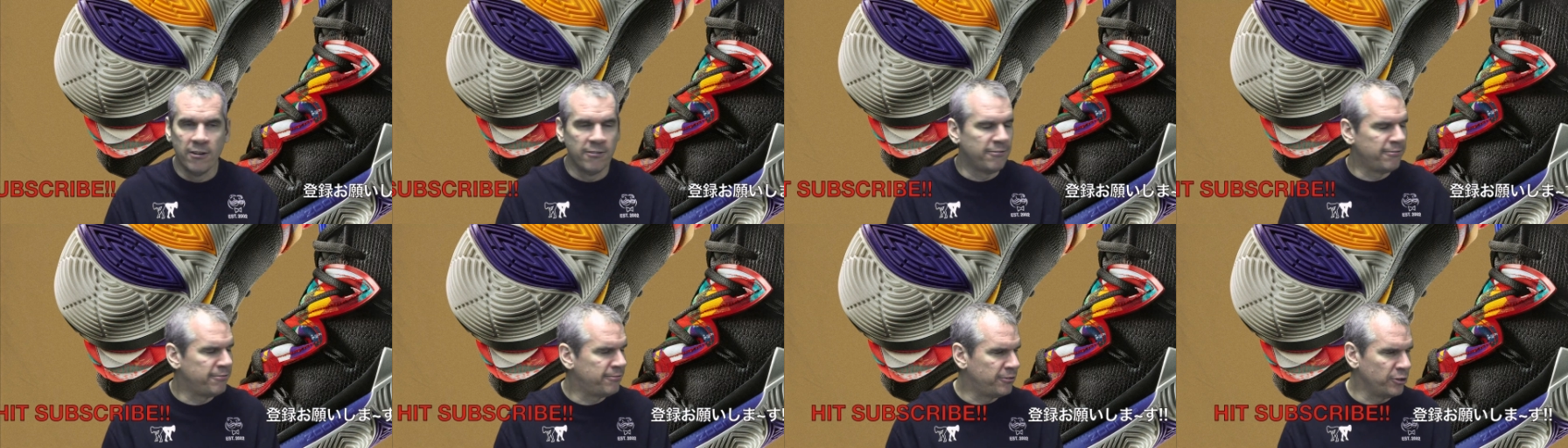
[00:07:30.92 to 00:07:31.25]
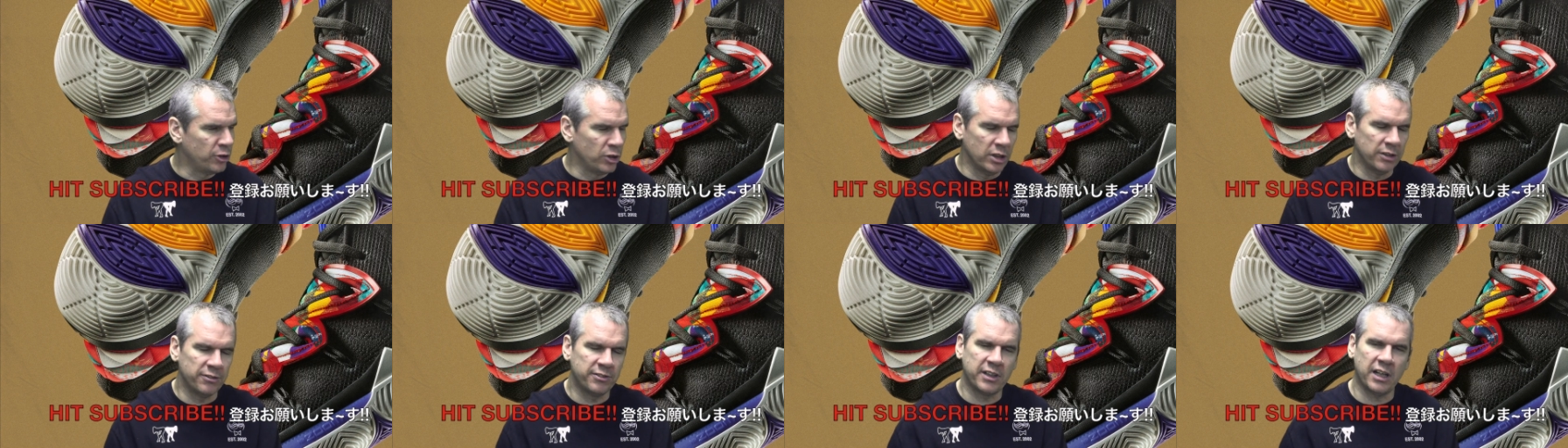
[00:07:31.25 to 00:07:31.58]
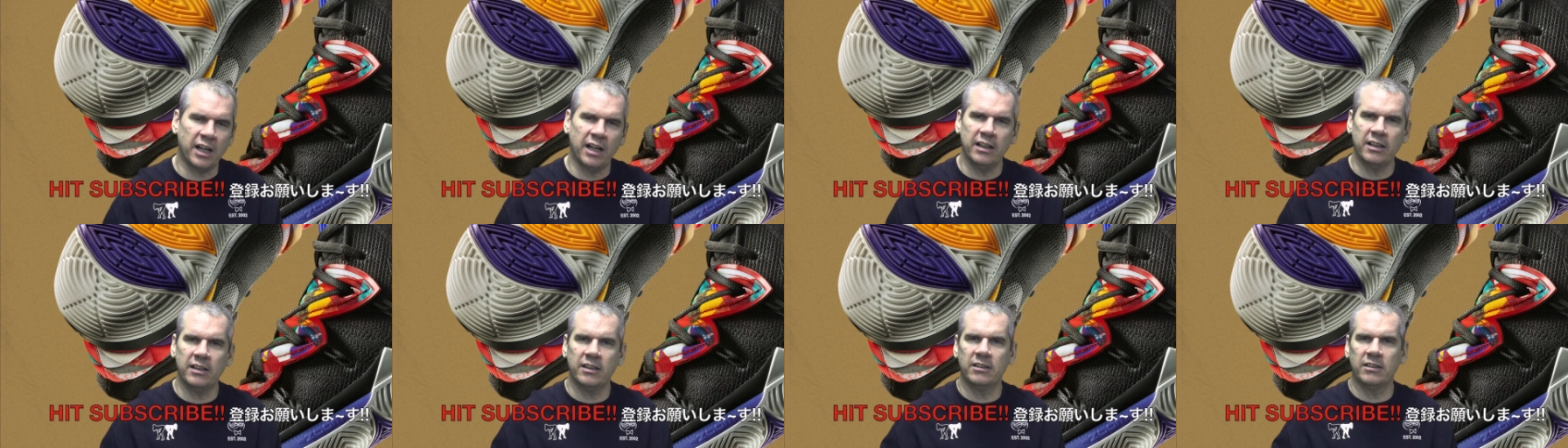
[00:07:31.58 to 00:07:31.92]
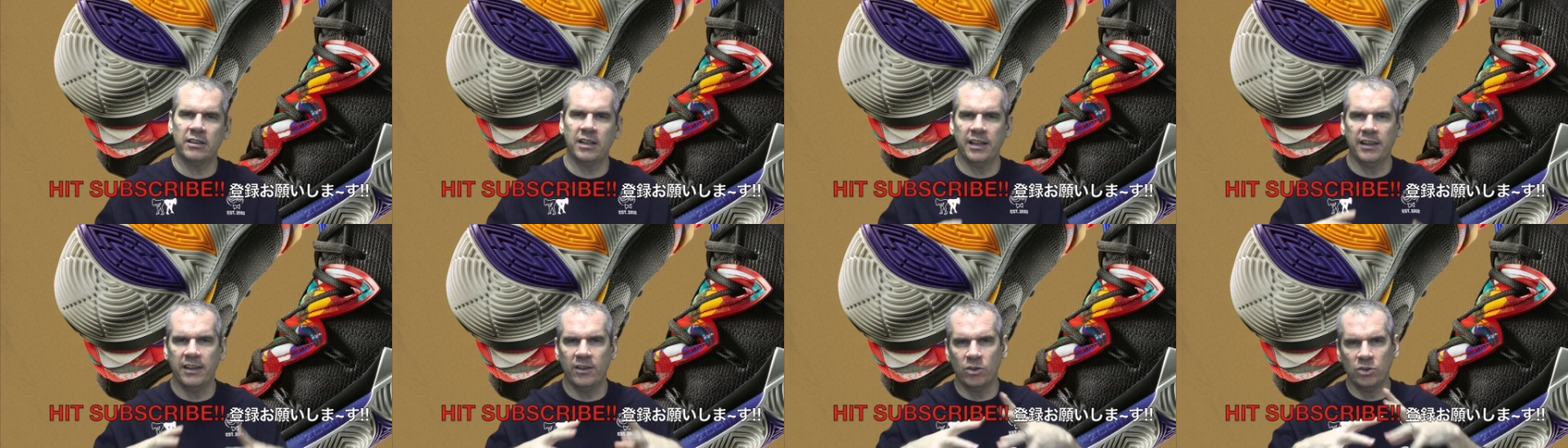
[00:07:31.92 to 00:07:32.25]
full of color
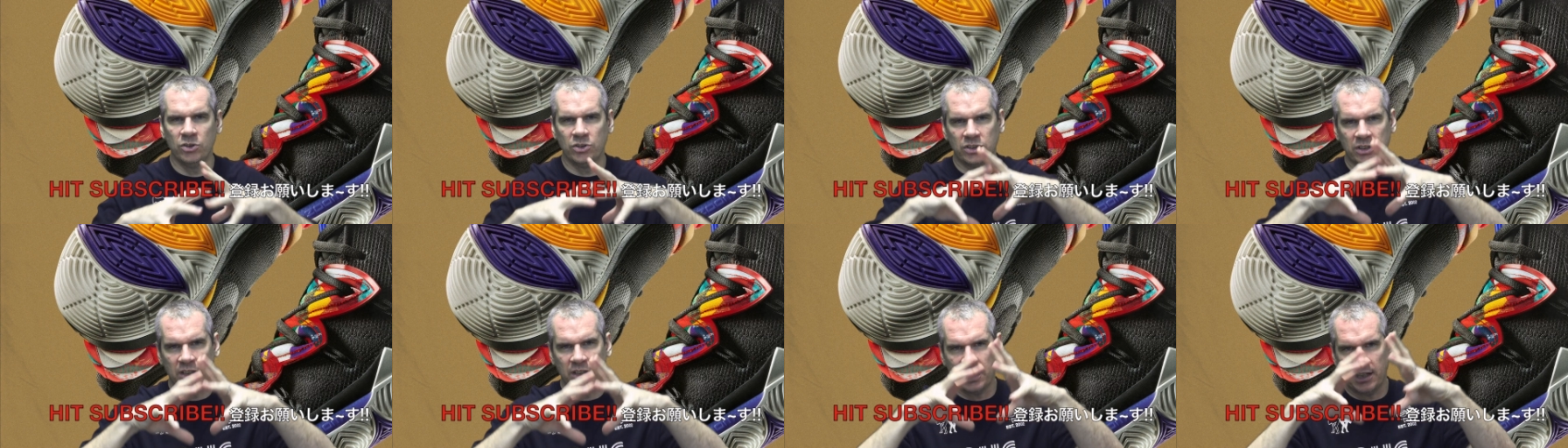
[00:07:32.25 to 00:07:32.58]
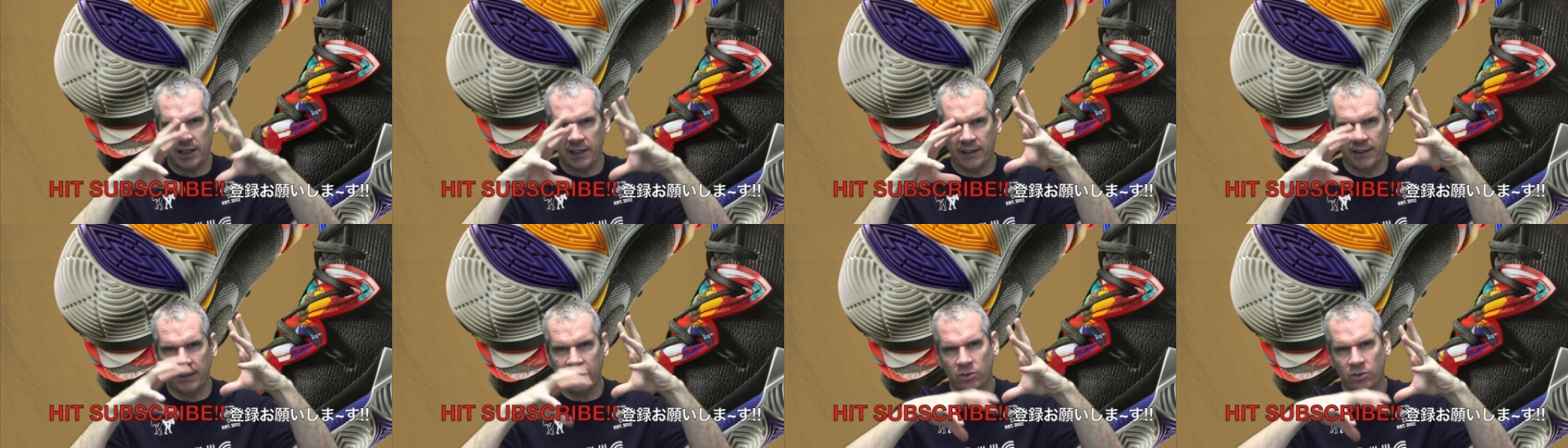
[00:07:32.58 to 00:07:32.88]
and those uh,